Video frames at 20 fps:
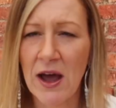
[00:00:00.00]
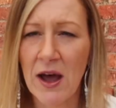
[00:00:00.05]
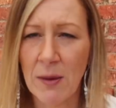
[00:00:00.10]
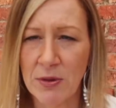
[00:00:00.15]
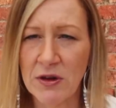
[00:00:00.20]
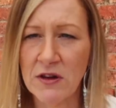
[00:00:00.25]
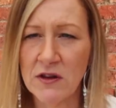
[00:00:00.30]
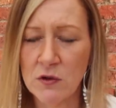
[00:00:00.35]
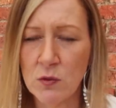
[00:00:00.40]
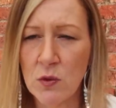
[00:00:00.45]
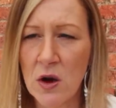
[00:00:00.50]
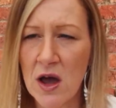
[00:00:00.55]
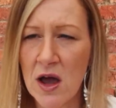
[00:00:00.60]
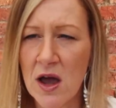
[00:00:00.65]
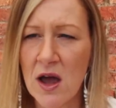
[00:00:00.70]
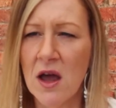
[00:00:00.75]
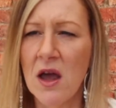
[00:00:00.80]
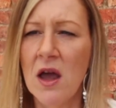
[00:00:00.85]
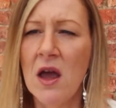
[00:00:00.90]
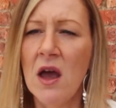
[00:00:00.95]
happy to
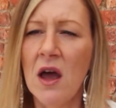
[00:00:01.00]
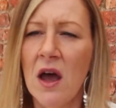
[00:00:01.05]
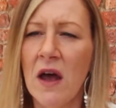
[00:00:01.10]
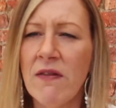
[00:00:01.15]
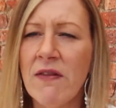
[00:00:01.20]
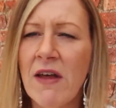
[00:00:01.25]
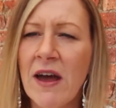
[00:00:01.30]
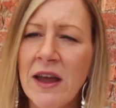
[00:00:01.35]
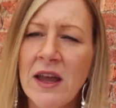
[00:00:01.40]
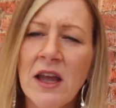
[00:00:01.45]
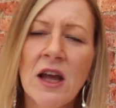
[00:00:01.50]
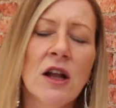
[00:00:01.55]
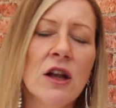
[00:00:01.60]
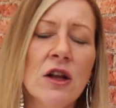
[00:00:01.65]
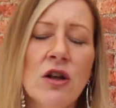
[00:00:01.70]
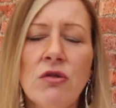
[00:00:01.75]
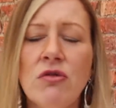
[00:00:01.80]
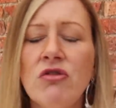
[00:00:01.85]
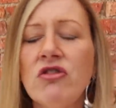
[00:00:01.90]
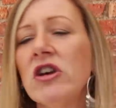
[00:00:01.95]
wear, and that
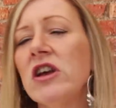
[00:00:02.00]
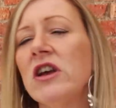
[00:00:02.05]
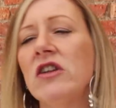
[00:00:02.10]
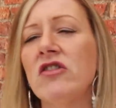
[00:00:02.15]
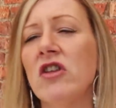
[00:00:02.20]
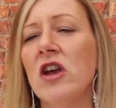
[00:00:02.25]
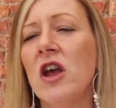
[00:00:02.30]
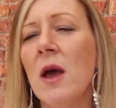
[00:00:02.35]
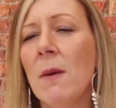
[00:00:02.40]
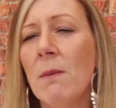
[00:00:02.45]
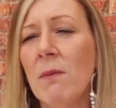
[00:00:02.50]
included